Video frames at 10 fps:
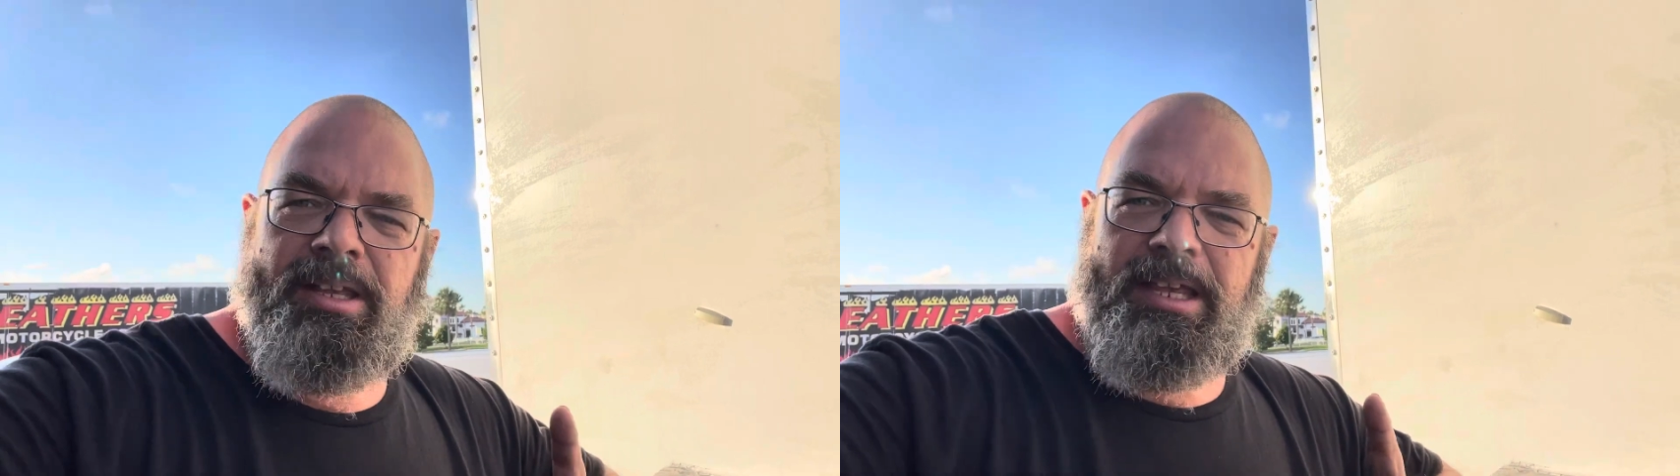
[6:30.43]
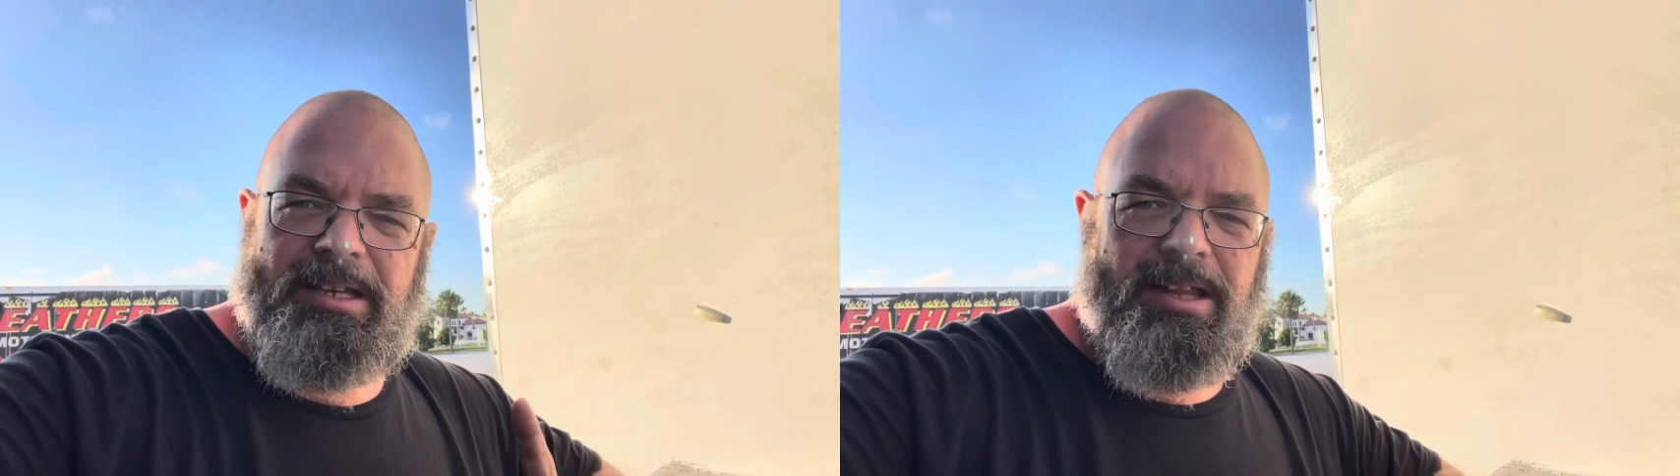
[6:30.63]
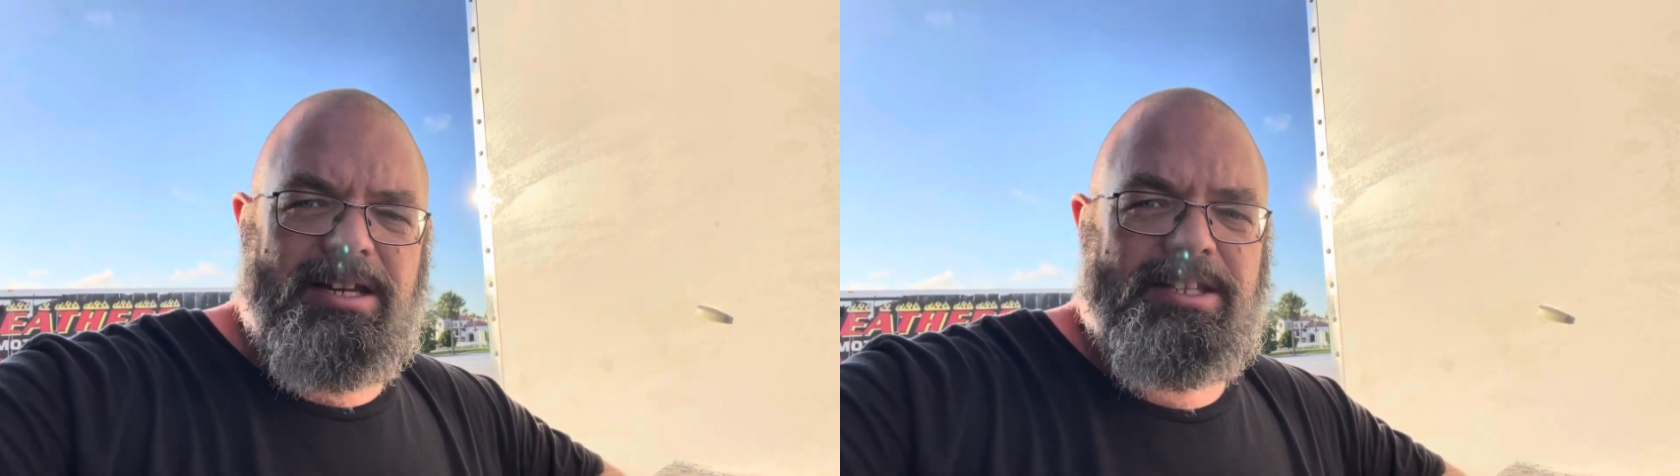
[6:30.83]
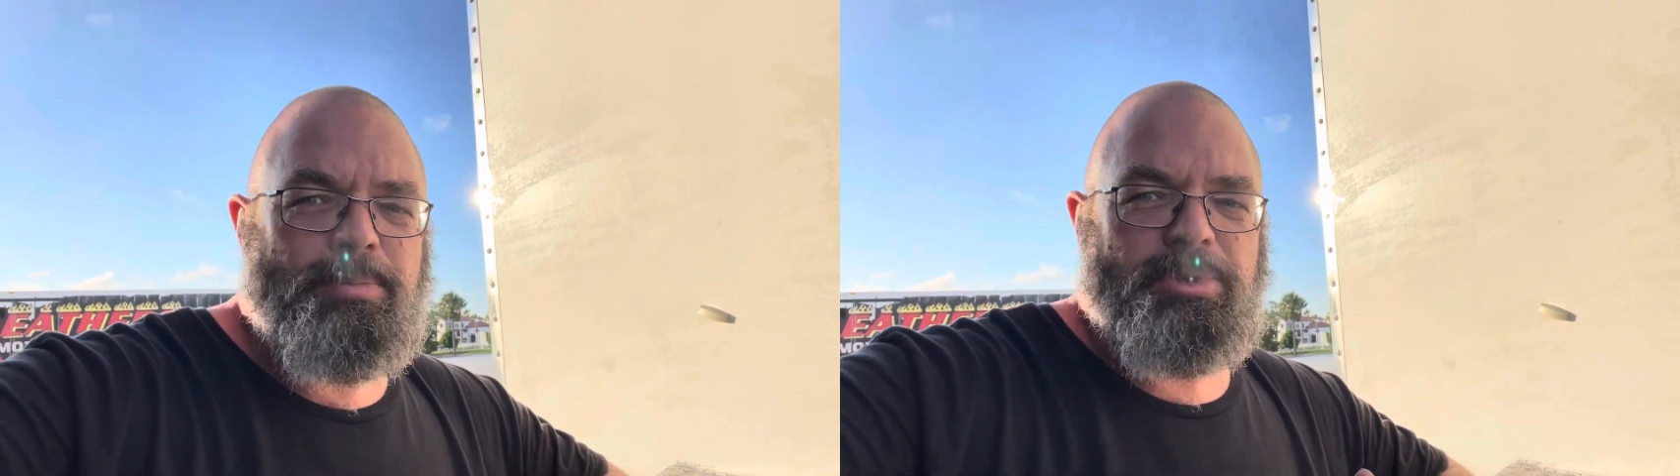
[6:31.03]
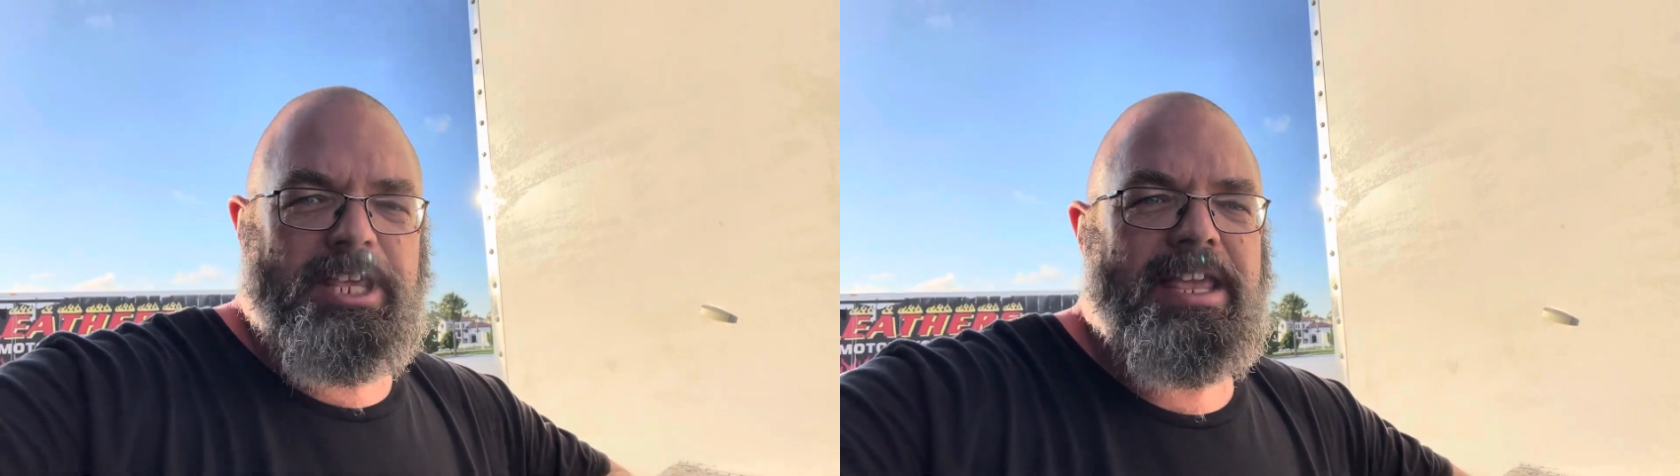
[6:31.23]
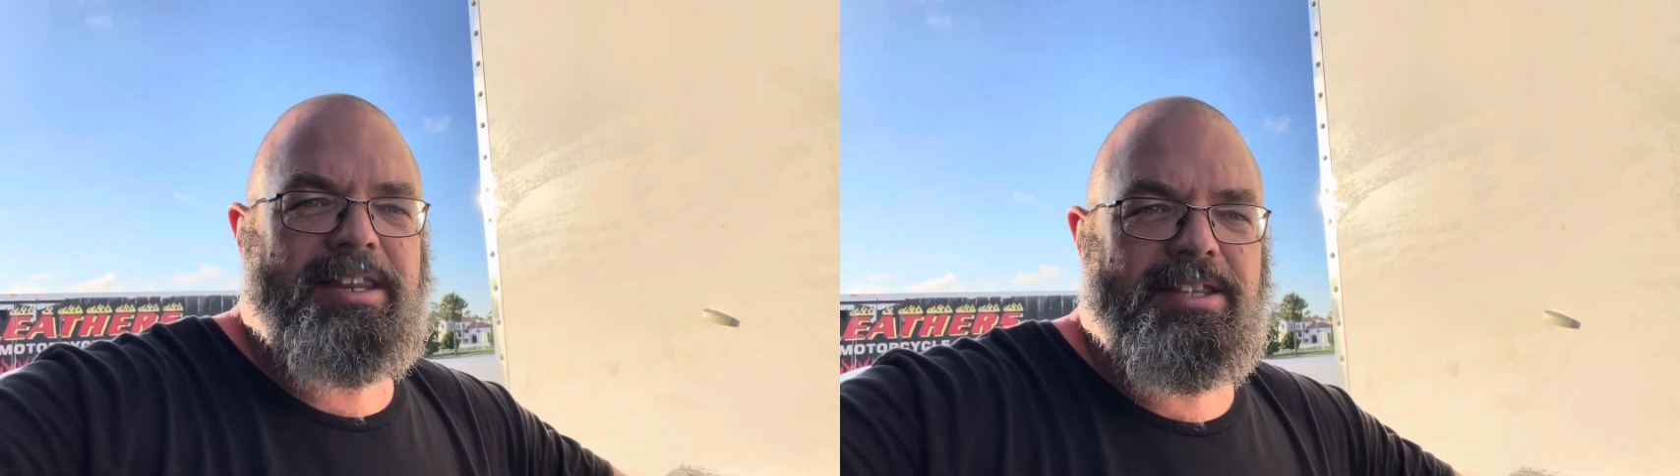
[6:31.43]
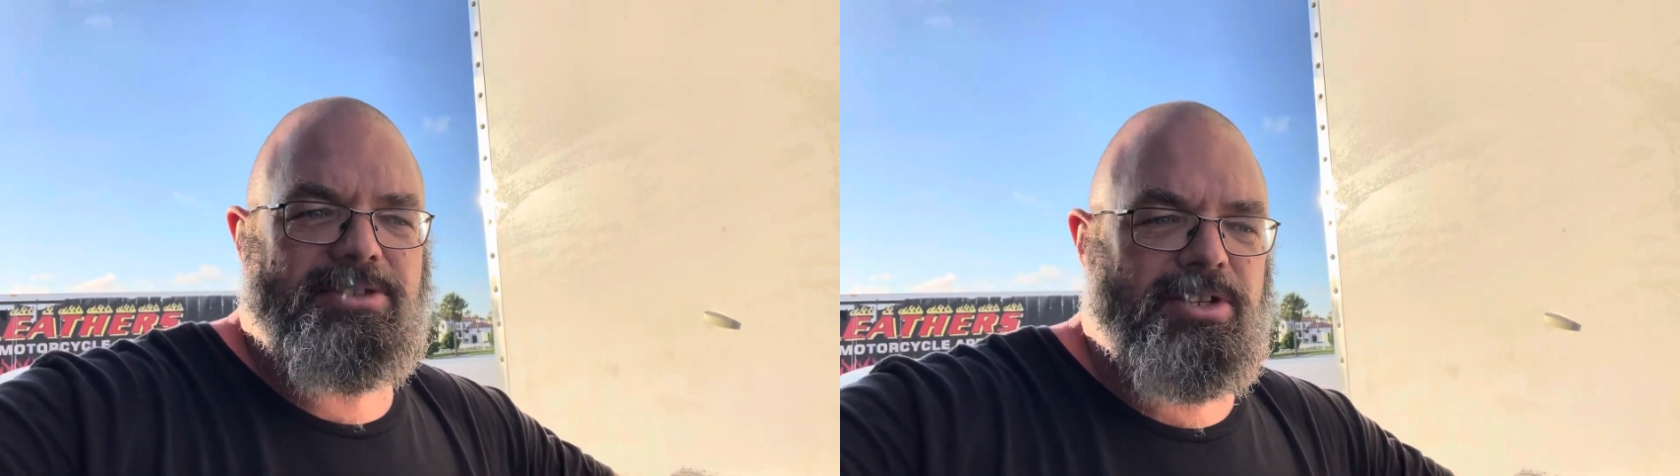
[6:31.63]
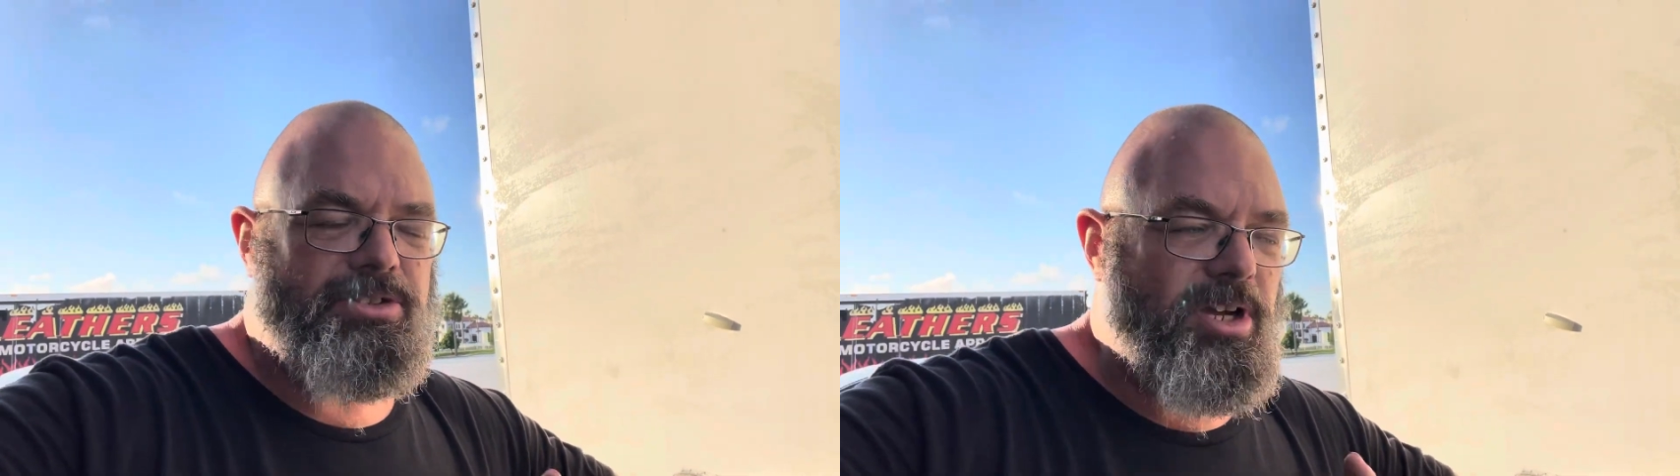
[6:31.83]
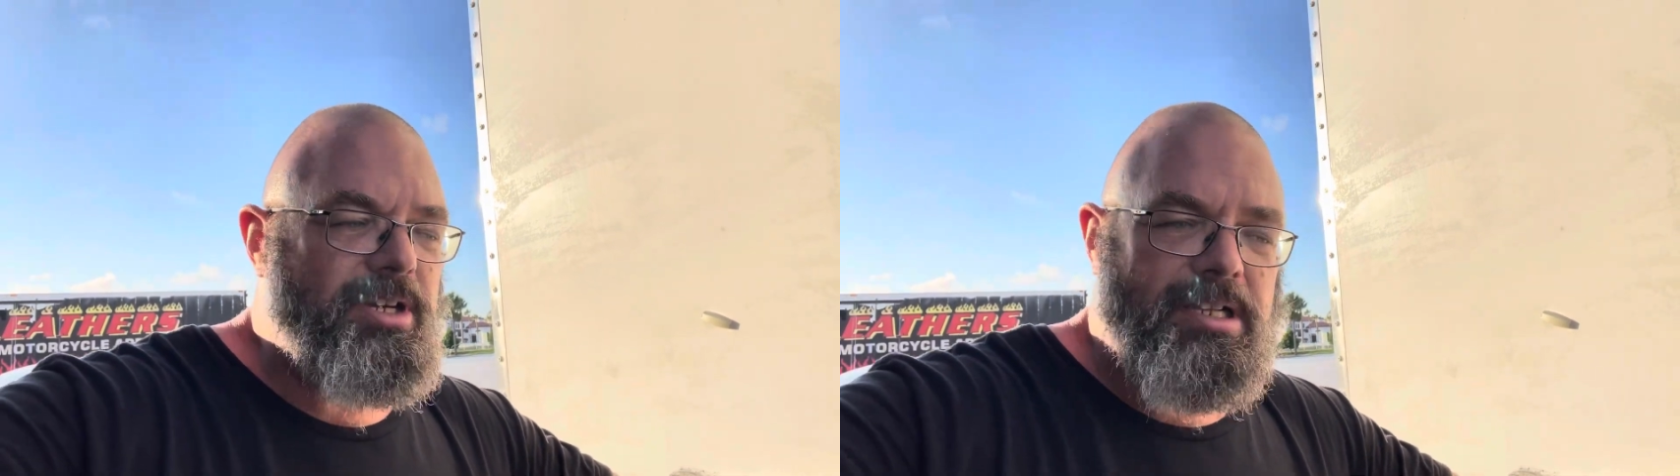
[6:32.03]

And a lot of times when Katie's done